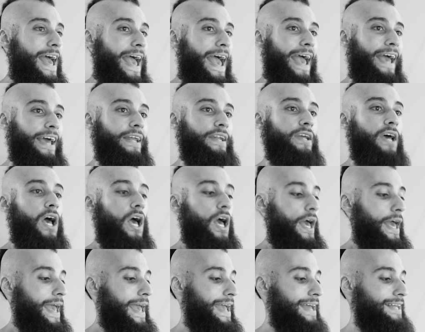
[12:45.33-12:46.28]
and
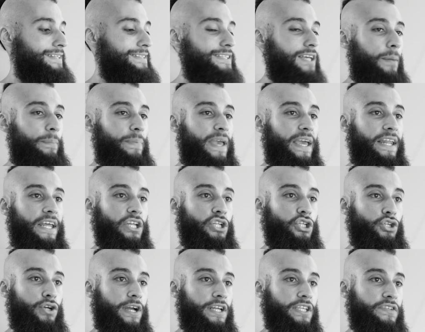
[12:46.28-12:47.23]
ends up getting
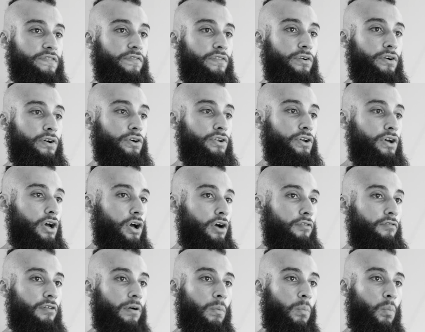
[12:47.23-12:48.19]
transferred
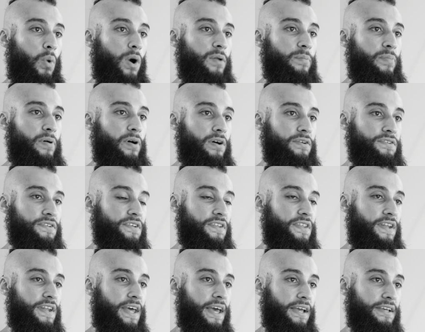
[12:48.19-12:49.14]
from one person to
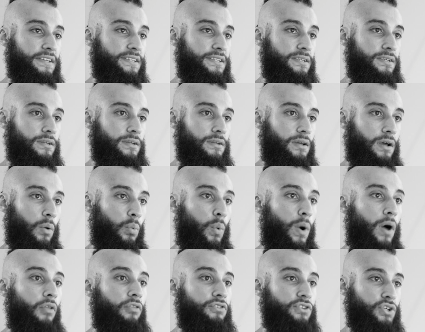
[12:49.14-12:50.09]
the next a
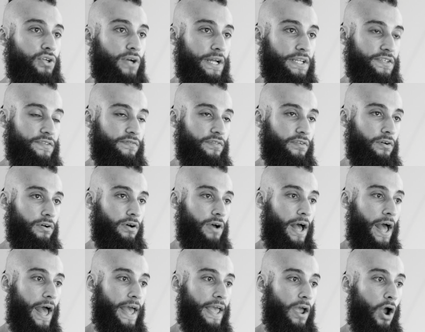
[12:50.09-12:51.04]
wealth transfer,
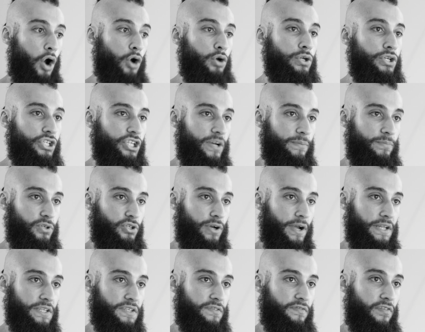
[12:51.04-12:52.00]
a ownership
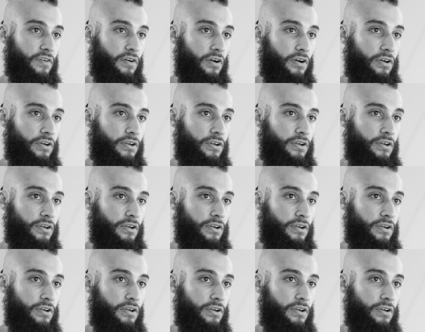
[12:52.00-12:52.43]
transfer.